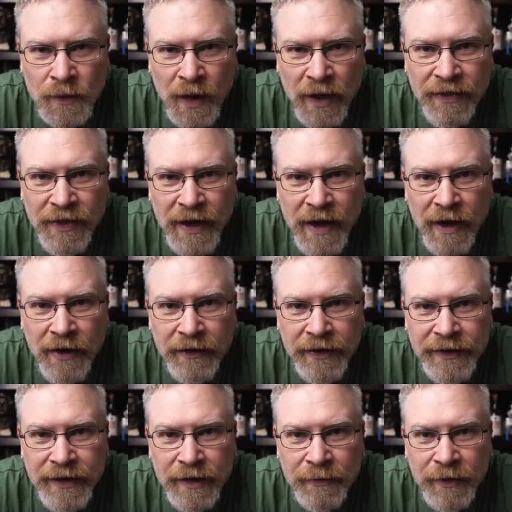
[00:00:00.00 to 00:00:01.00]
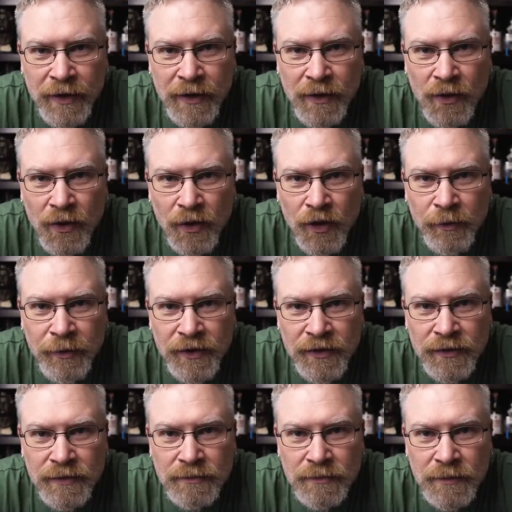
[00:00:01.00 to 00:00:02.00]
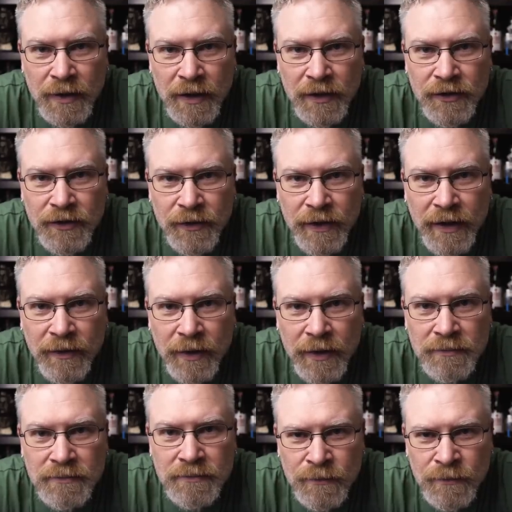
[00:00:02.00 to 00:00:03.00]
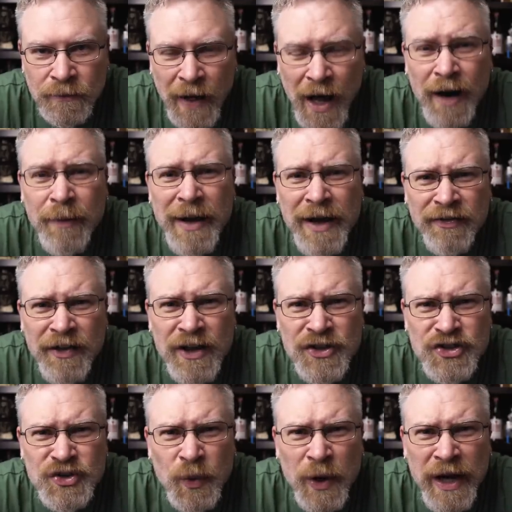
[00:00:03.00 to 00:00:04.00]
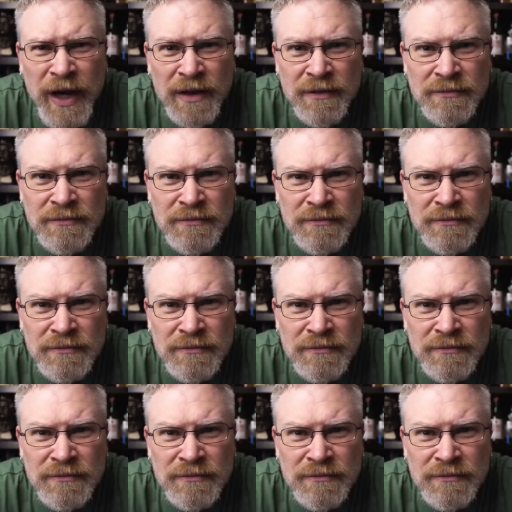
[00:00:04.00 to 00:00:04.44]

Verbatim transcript: I think I already did a million cold opens. I'm gonna do it anyway. How to make things sweet!